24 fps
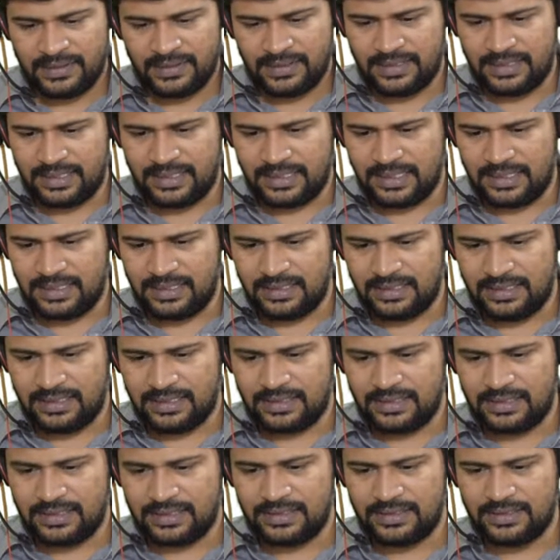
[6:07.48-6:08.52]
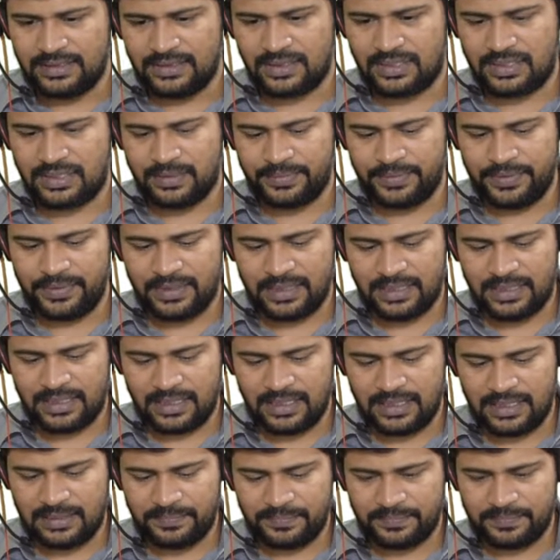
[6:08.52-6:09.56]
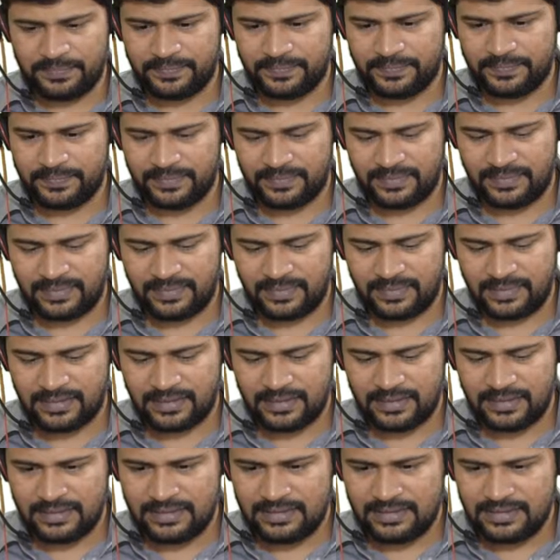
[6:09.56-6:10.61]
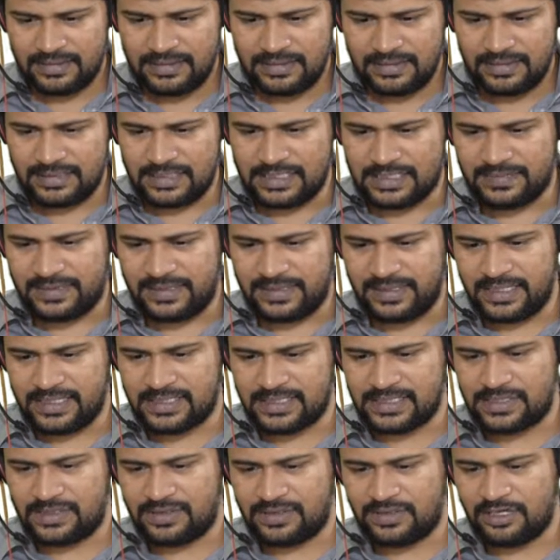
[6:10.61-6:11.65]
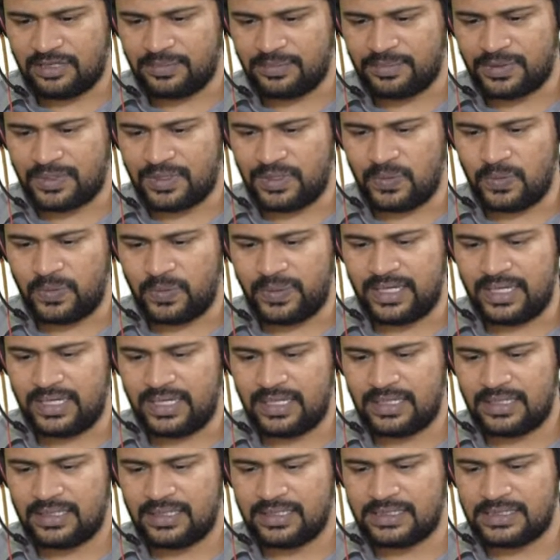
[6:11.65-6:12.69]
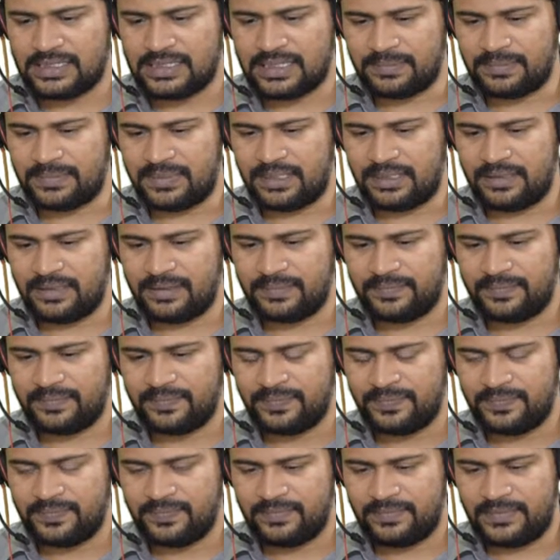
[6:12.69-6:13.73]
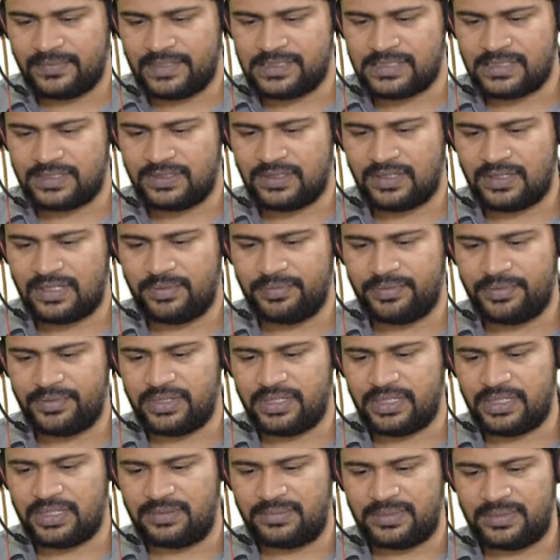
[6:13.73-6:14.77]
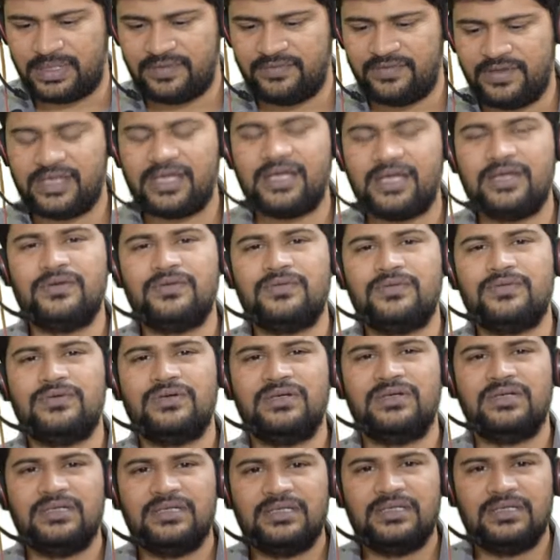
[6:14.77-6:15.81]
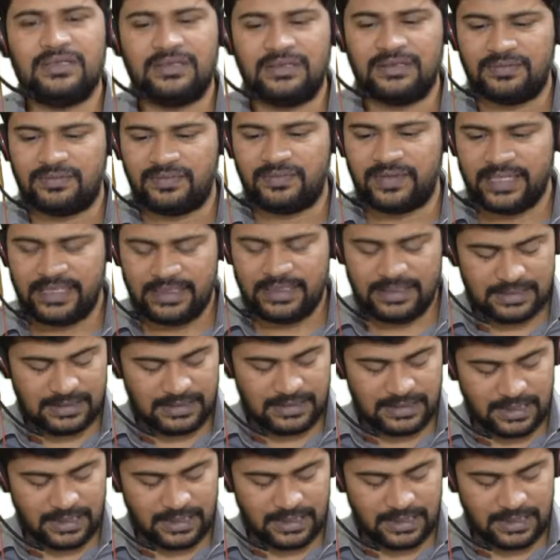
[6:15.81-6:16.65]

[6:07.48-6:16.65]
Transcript: And your computer name, this one, desktop qn something, this is your computer name. And where can you find this